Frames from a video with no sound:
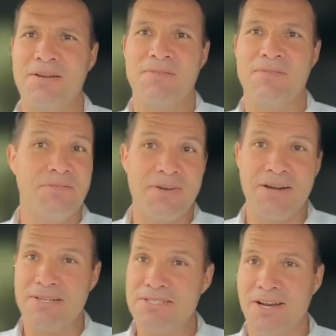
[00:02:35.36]
felt
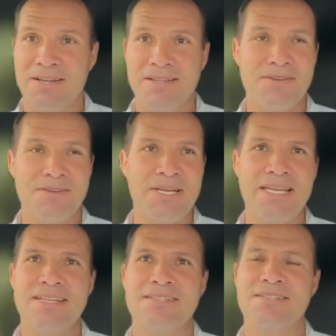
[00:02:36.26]
very strongly that we
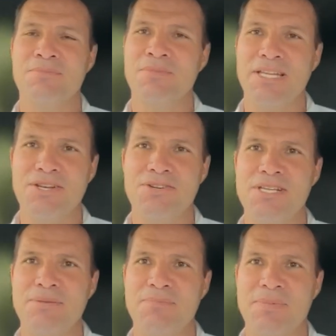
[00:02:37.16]
needed some
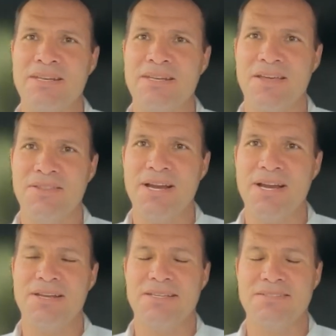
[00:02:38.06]
leadership in other
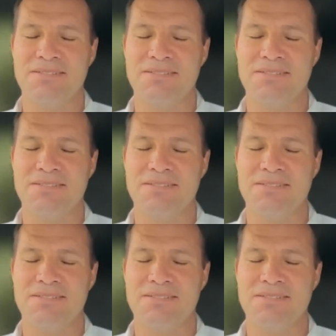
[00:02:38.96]
areas.